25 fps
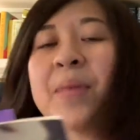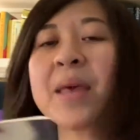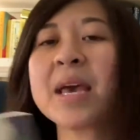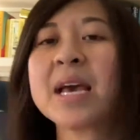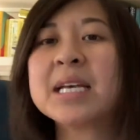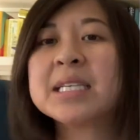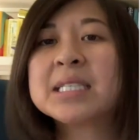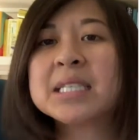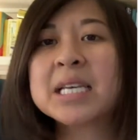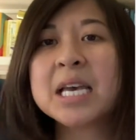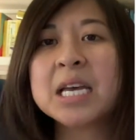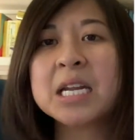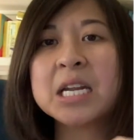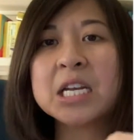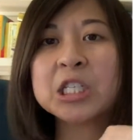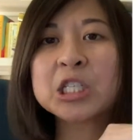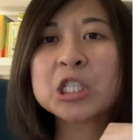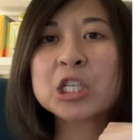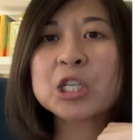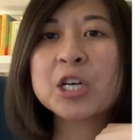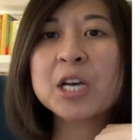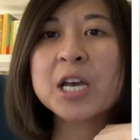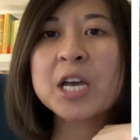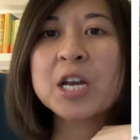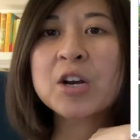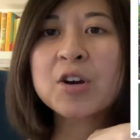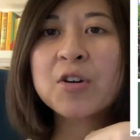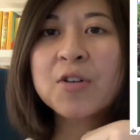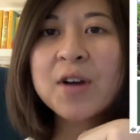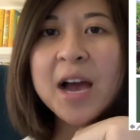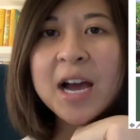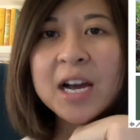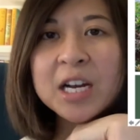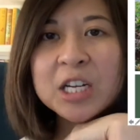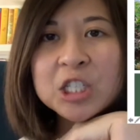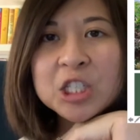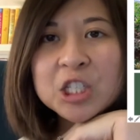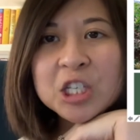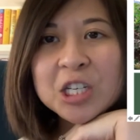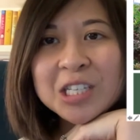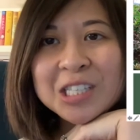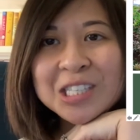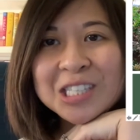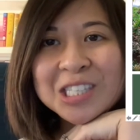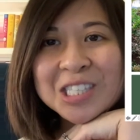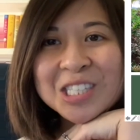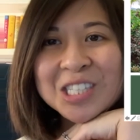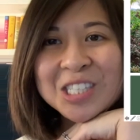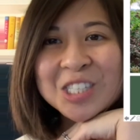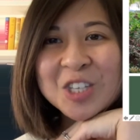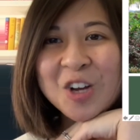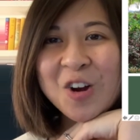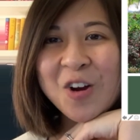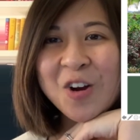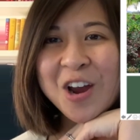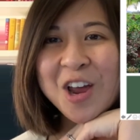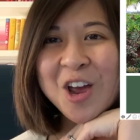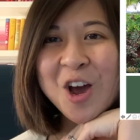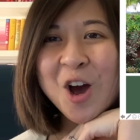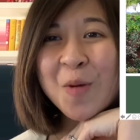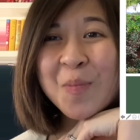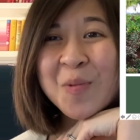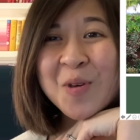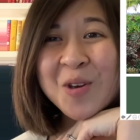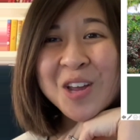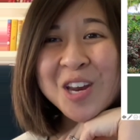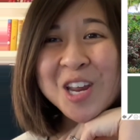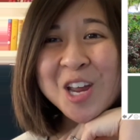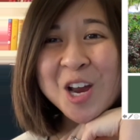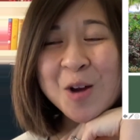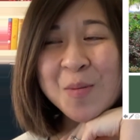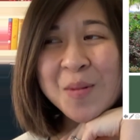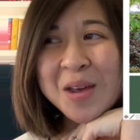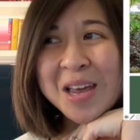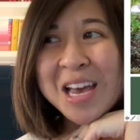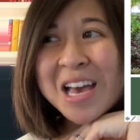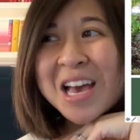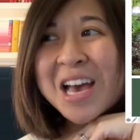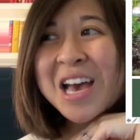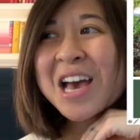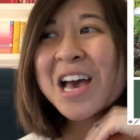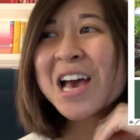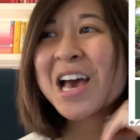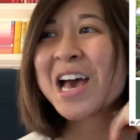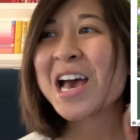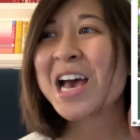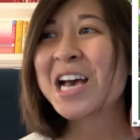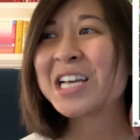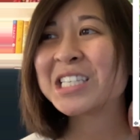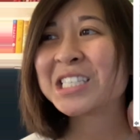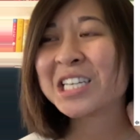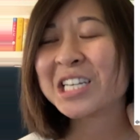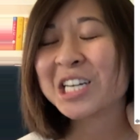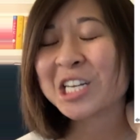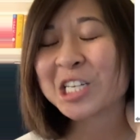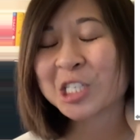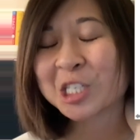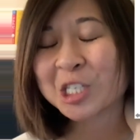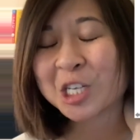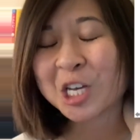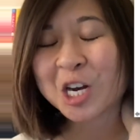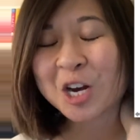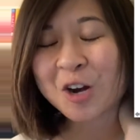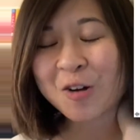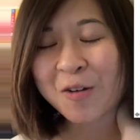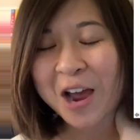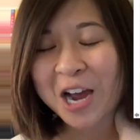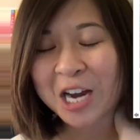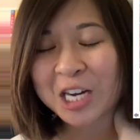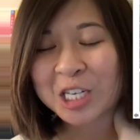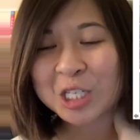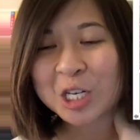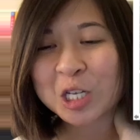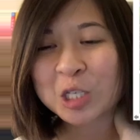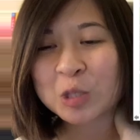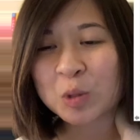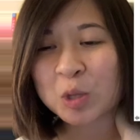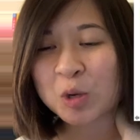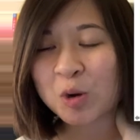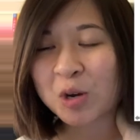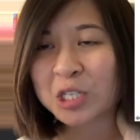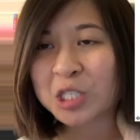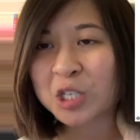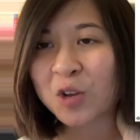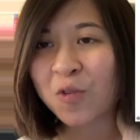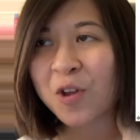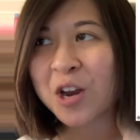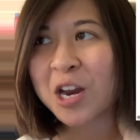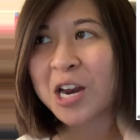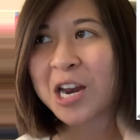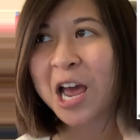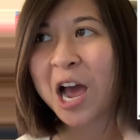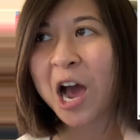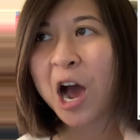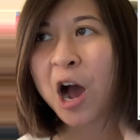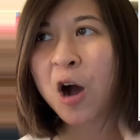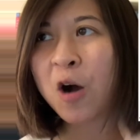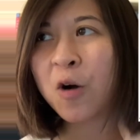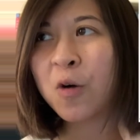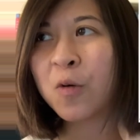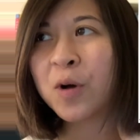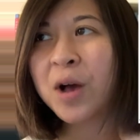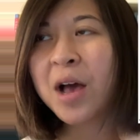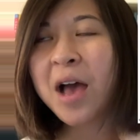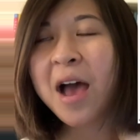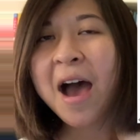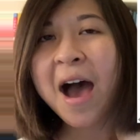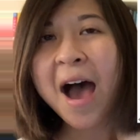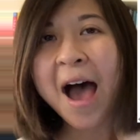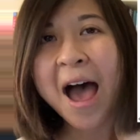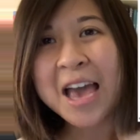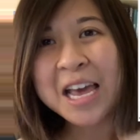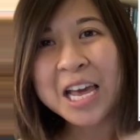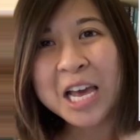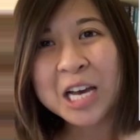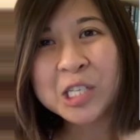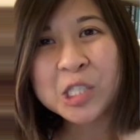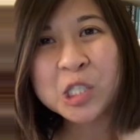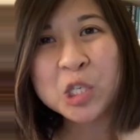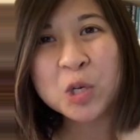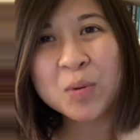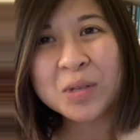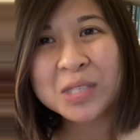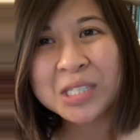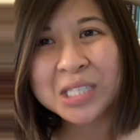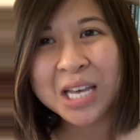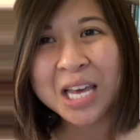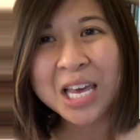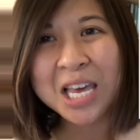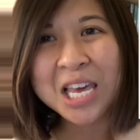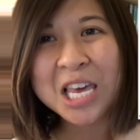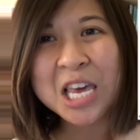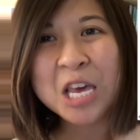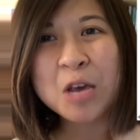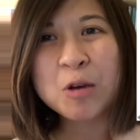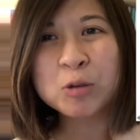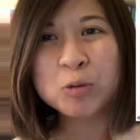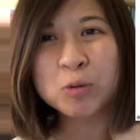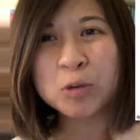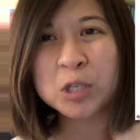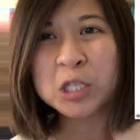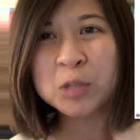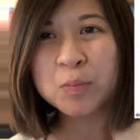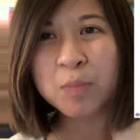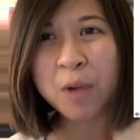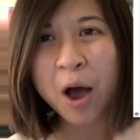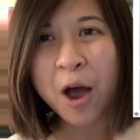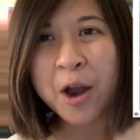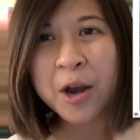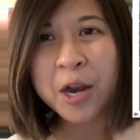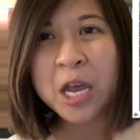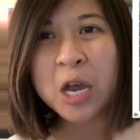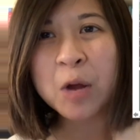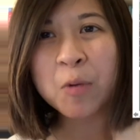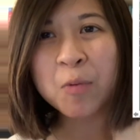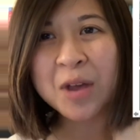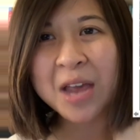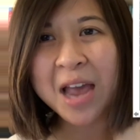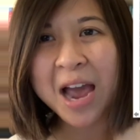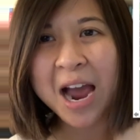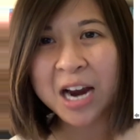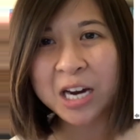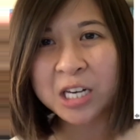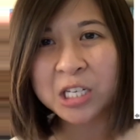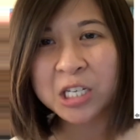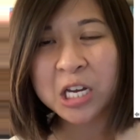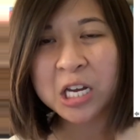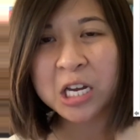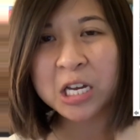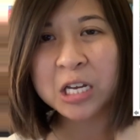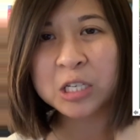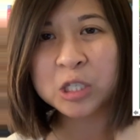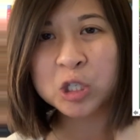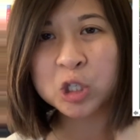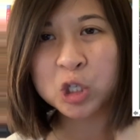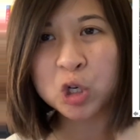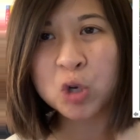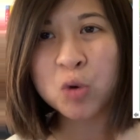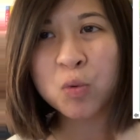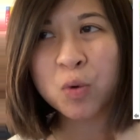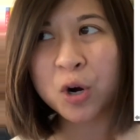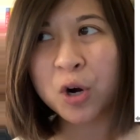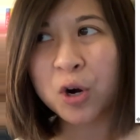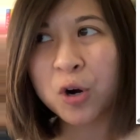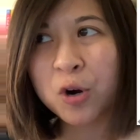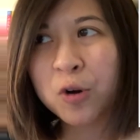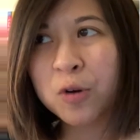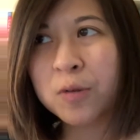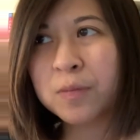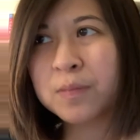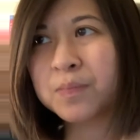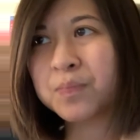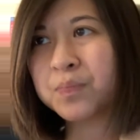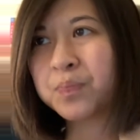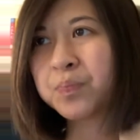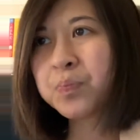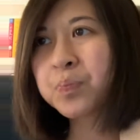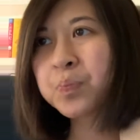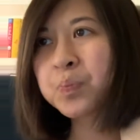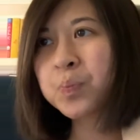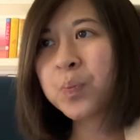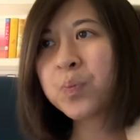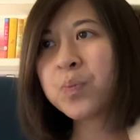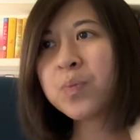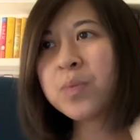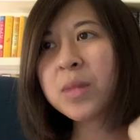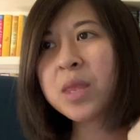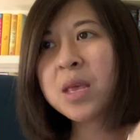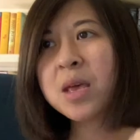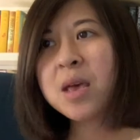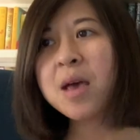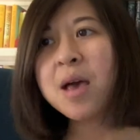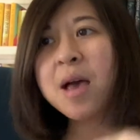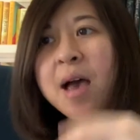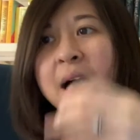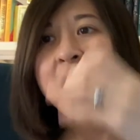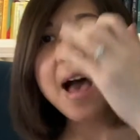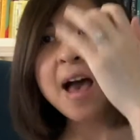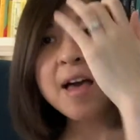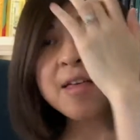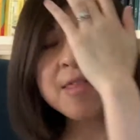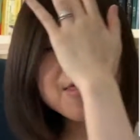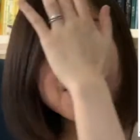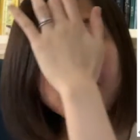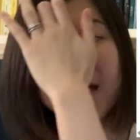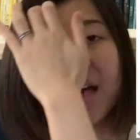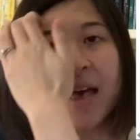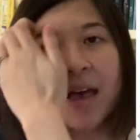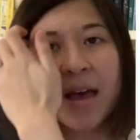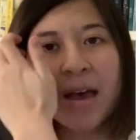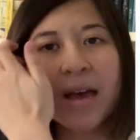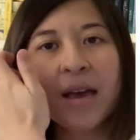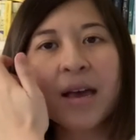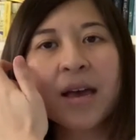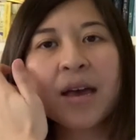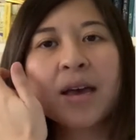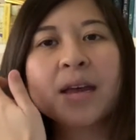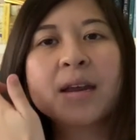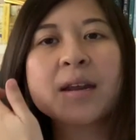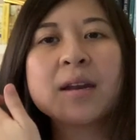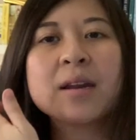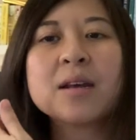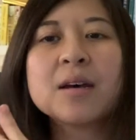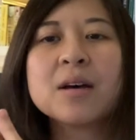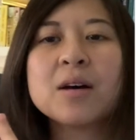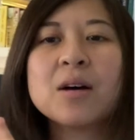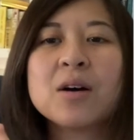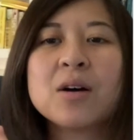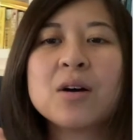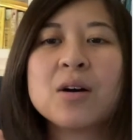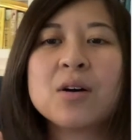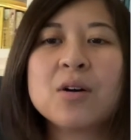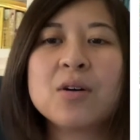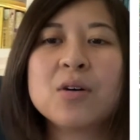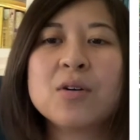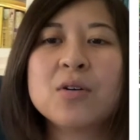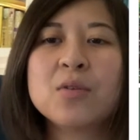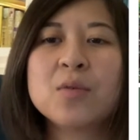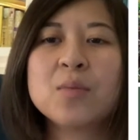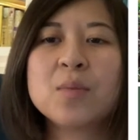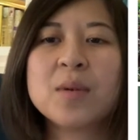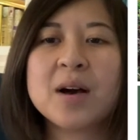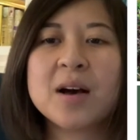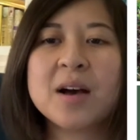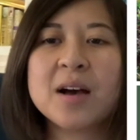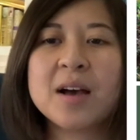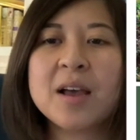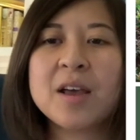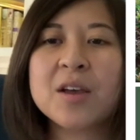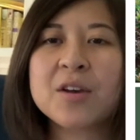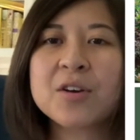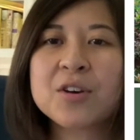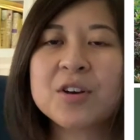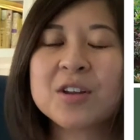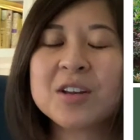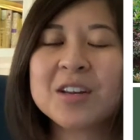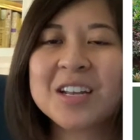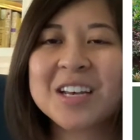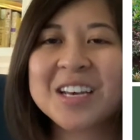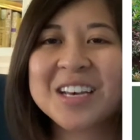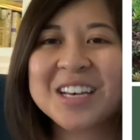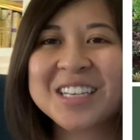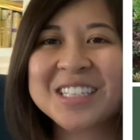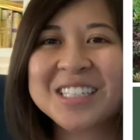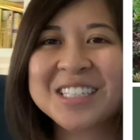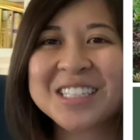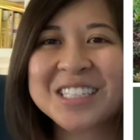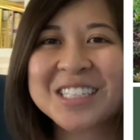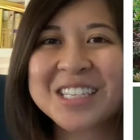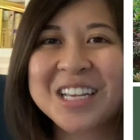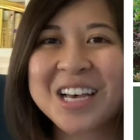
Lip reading: His initial interactions. Sorry, I hope you can hear me. His initial interactions with Christophine and how, I guess you would say, he is responding and reacting to her. And then, oh my goodness.